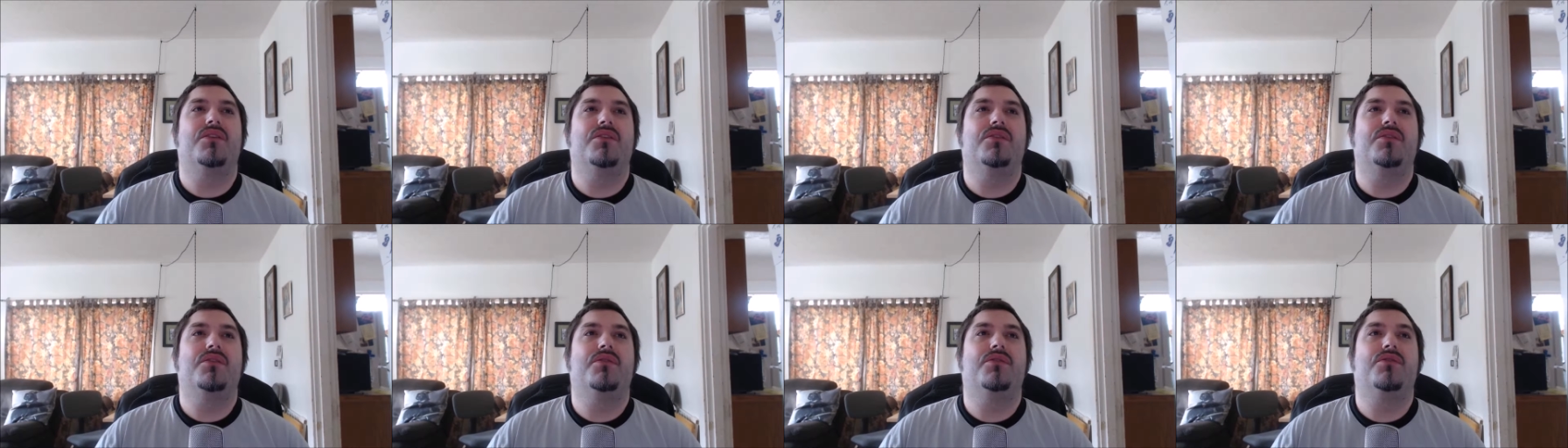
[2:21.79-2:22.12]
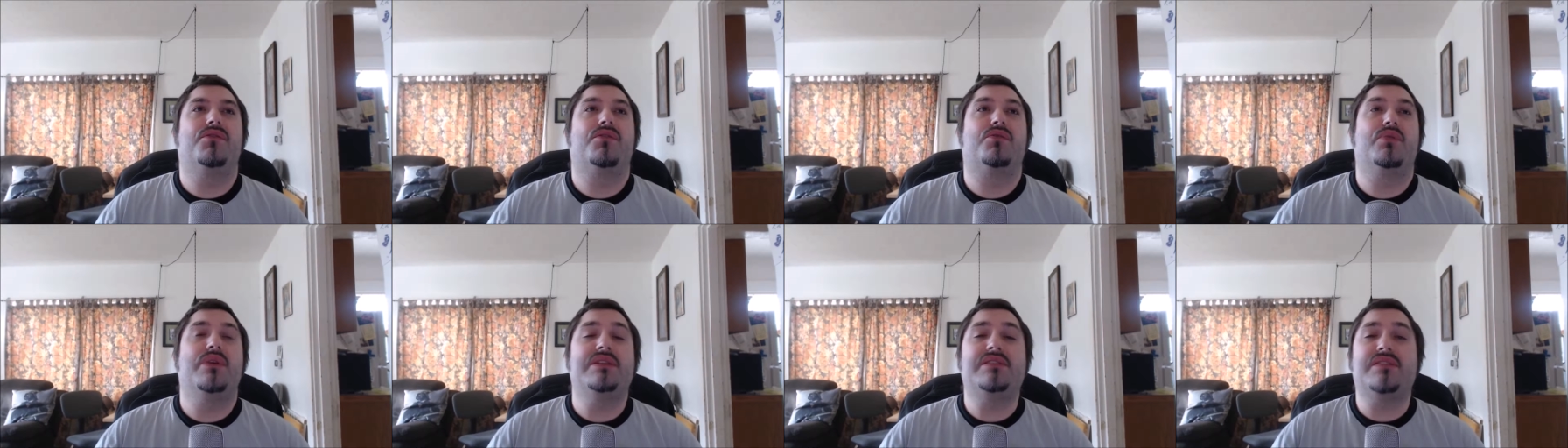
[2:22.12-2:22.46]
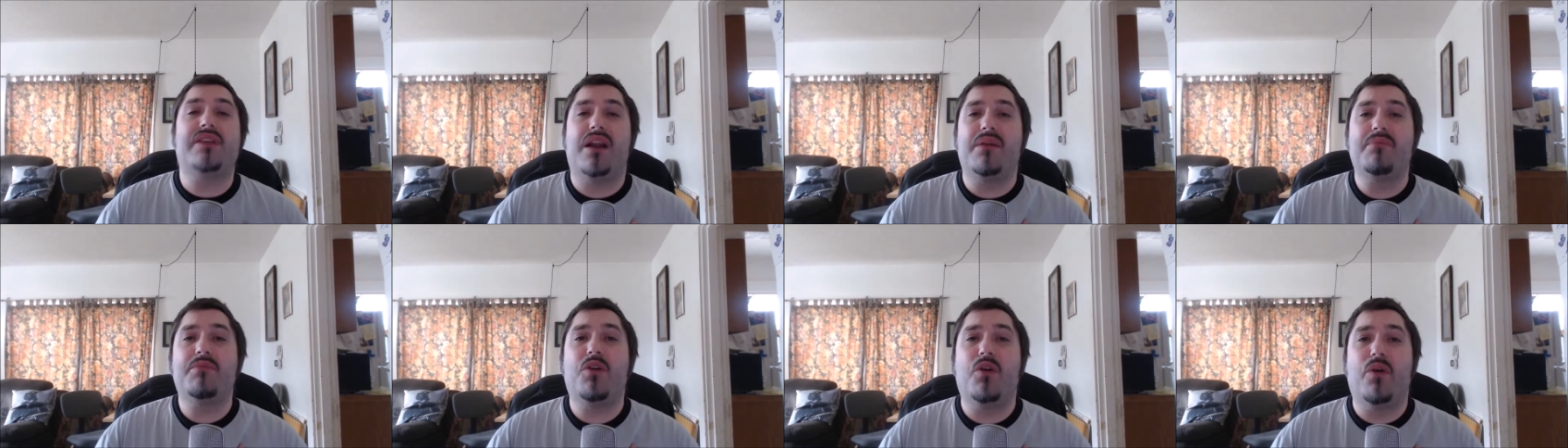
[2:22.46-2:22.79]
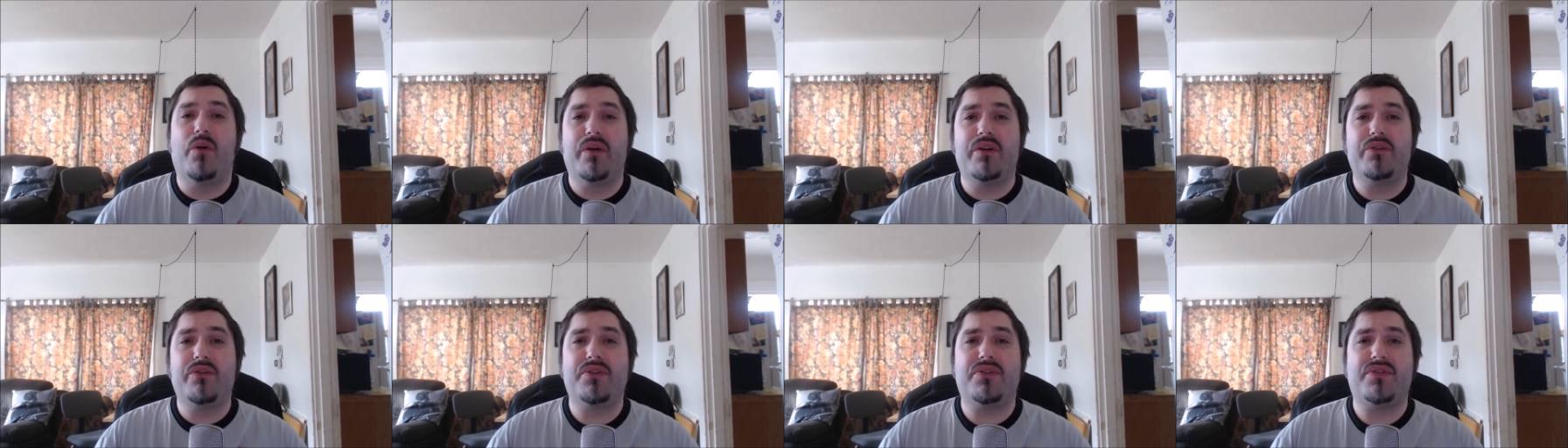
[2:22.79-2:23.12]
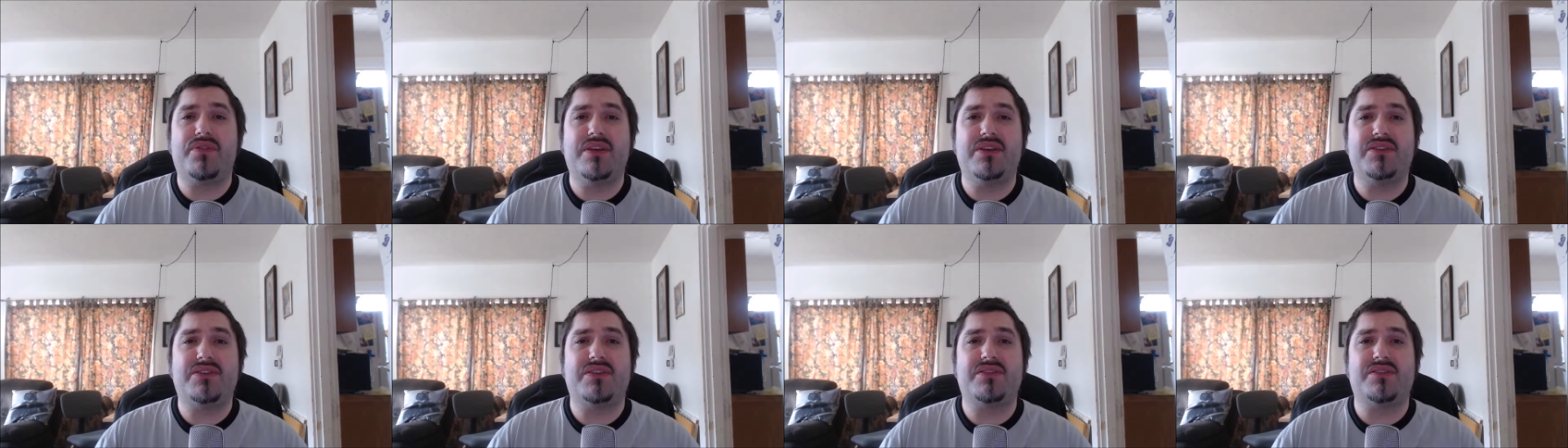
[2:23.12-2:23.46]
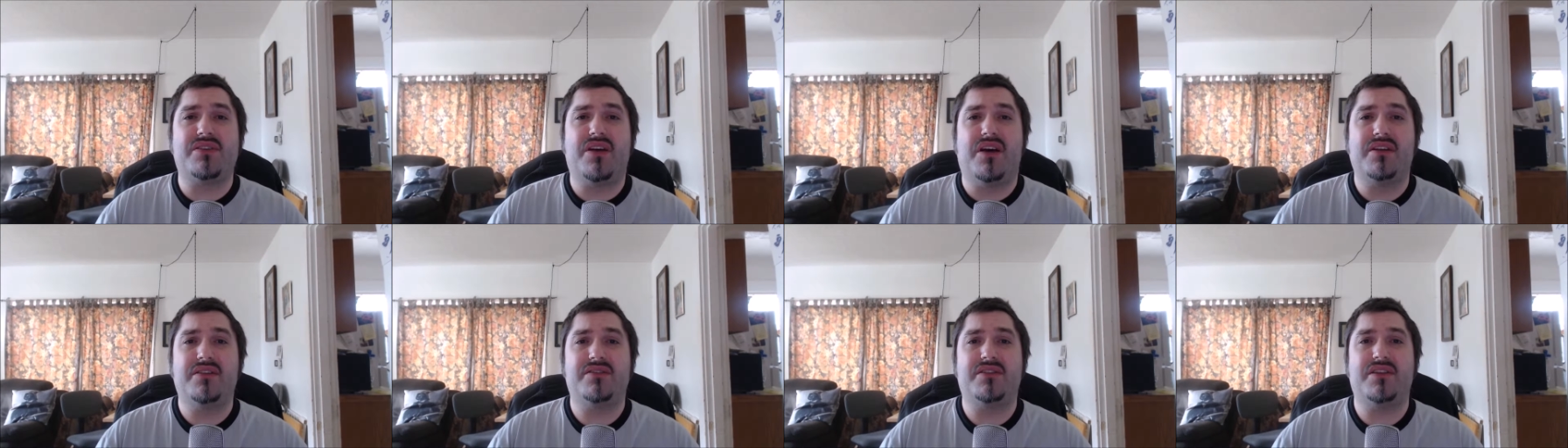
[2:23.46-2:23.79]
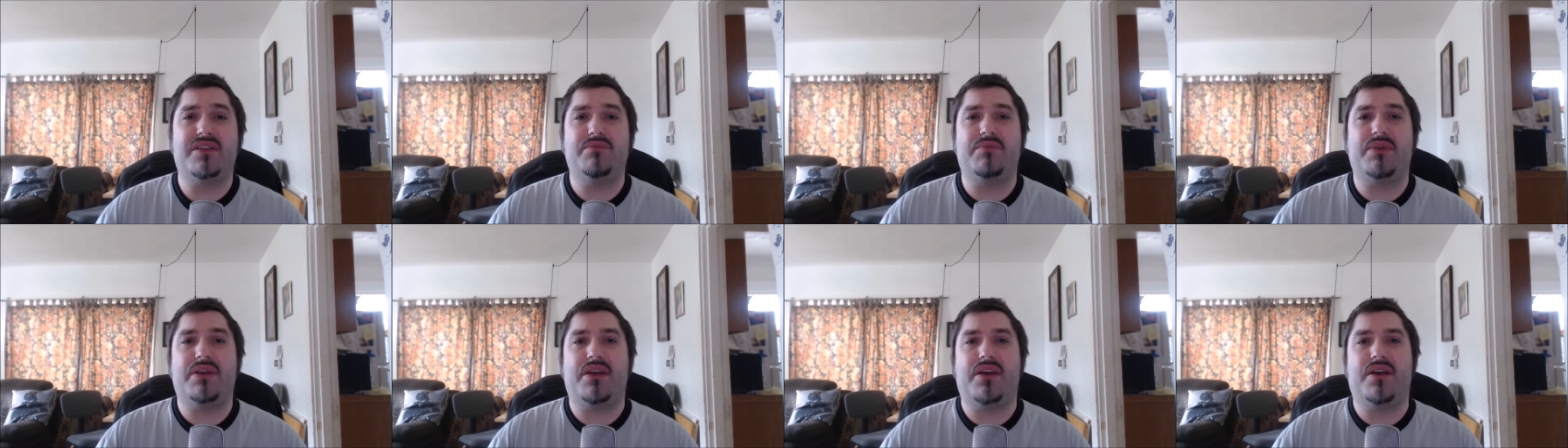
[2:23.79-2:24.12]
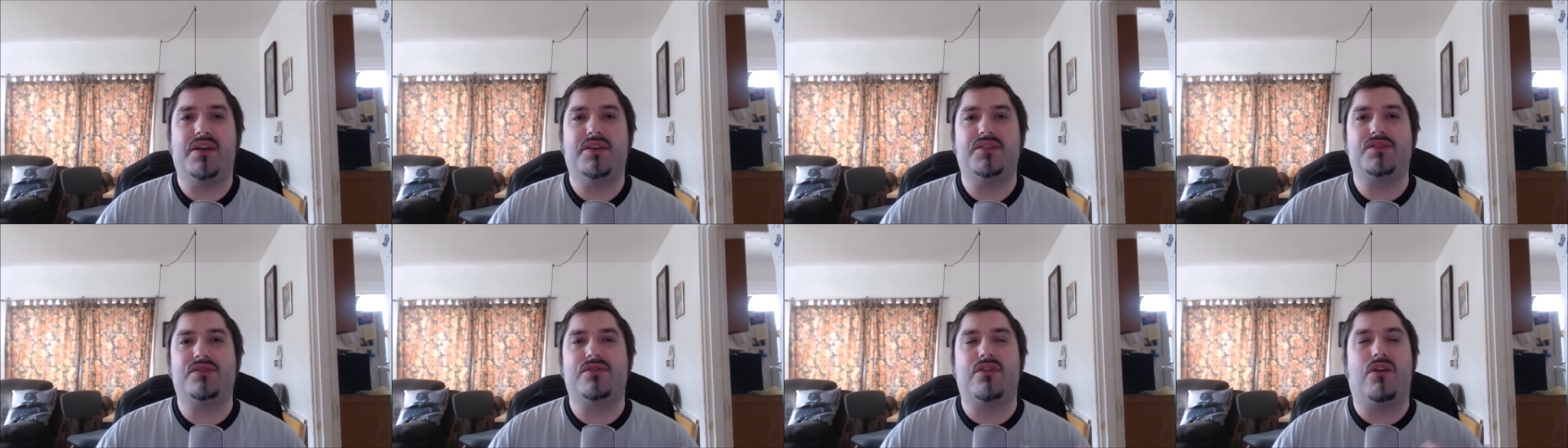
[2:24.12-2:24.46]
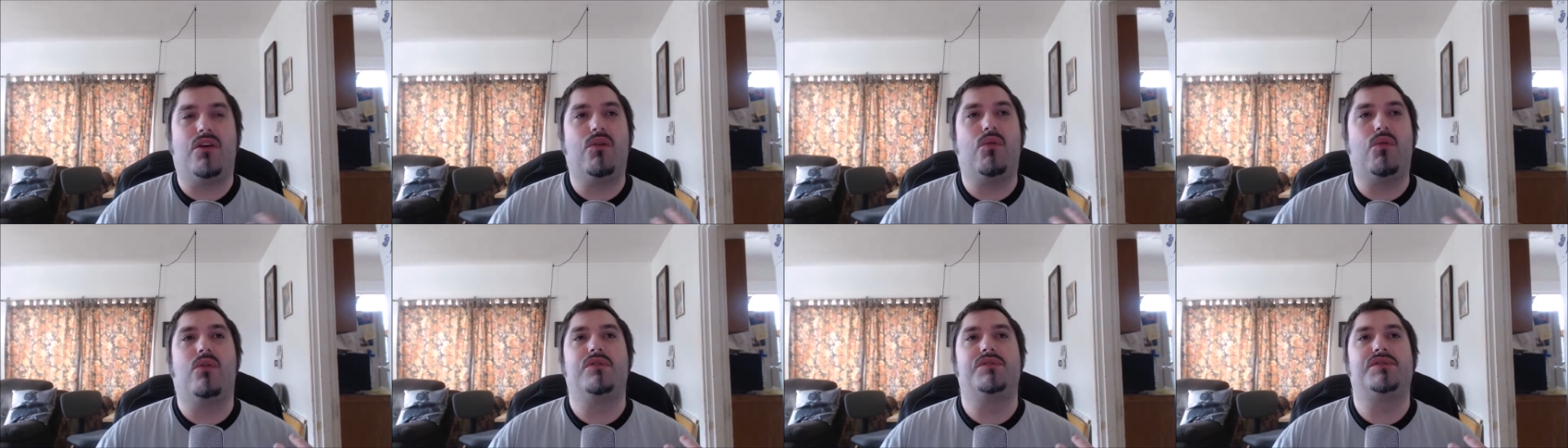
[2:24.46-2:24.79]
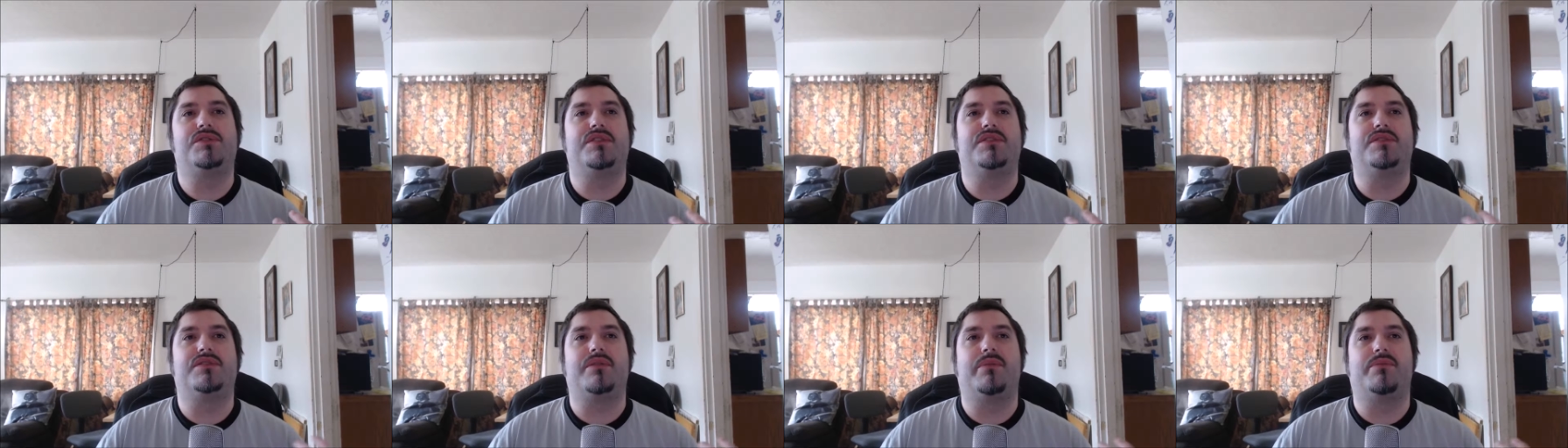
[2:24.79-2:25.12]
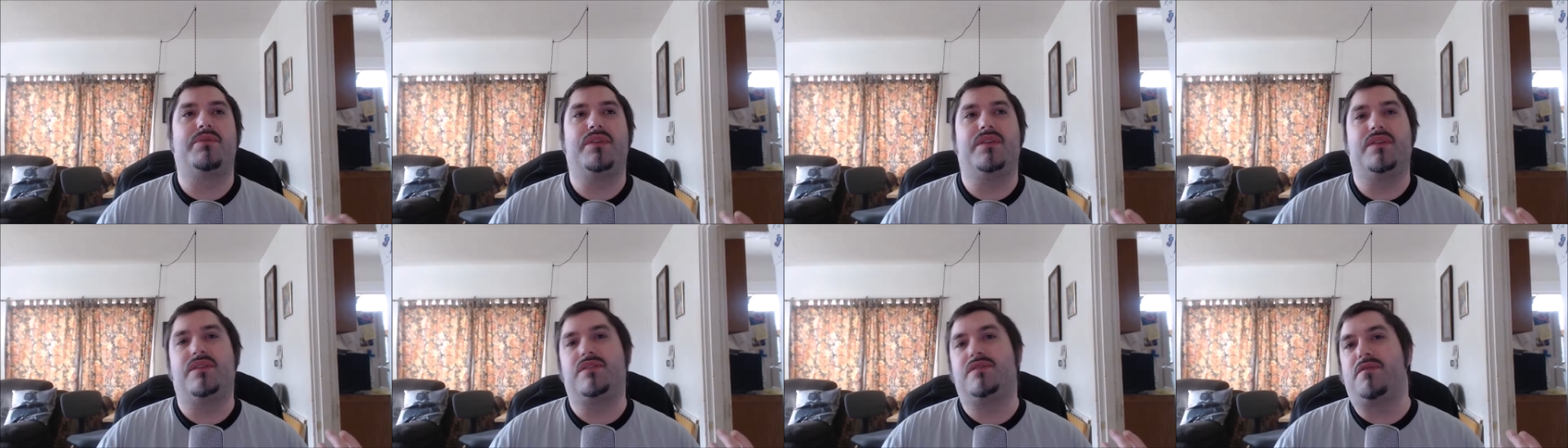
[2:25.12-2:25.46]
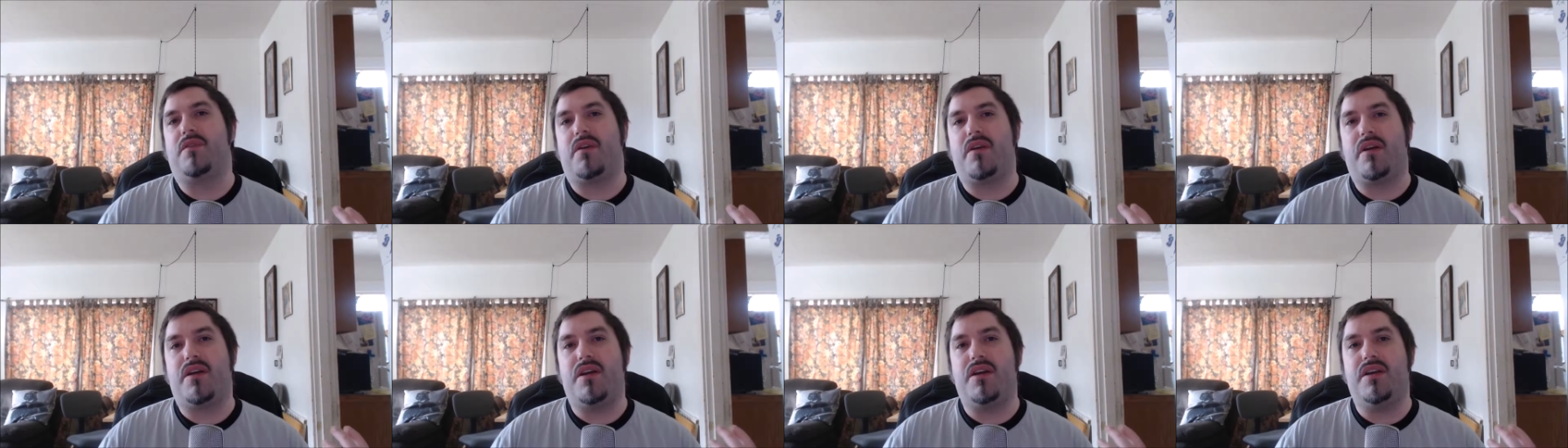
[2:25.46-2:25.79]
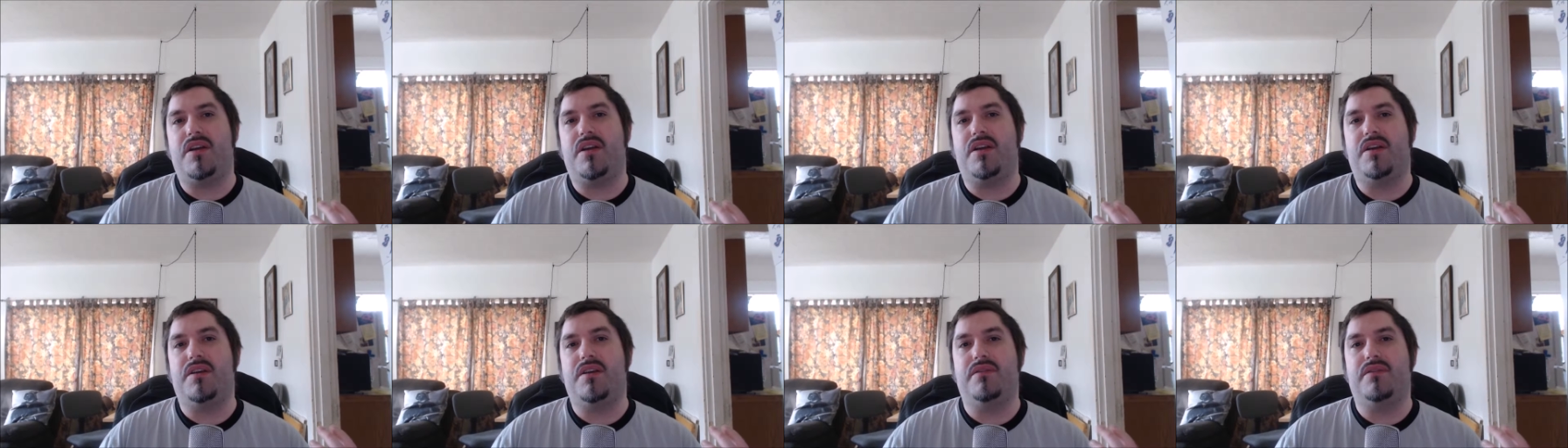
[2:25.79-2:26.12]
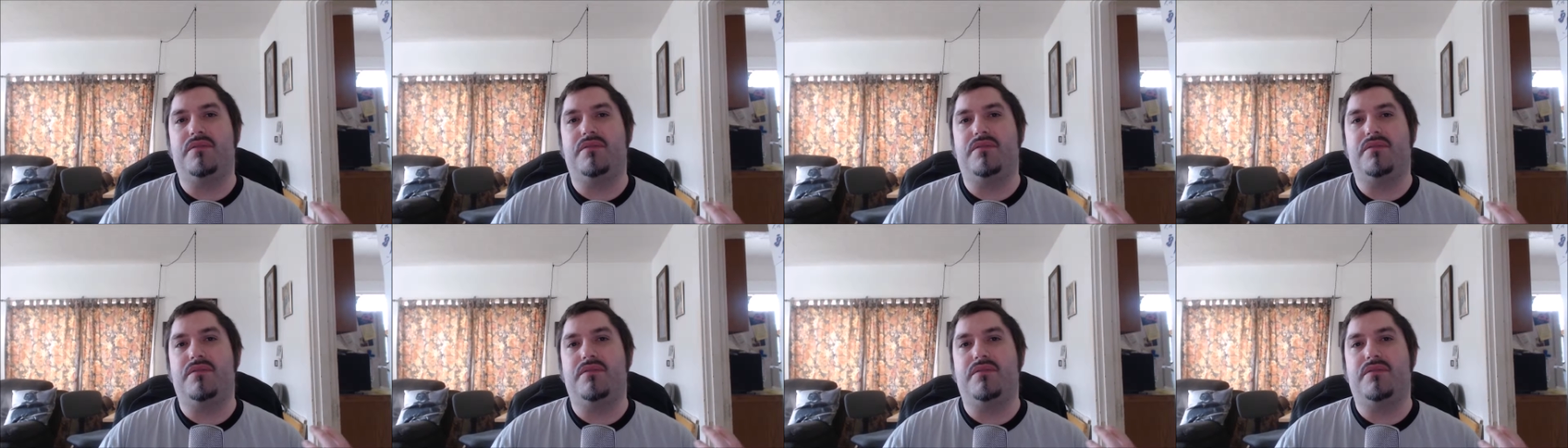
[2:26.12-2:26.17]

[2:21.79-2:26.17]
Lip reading: The reason I'm going with this is honestly because Star Wars is something that's very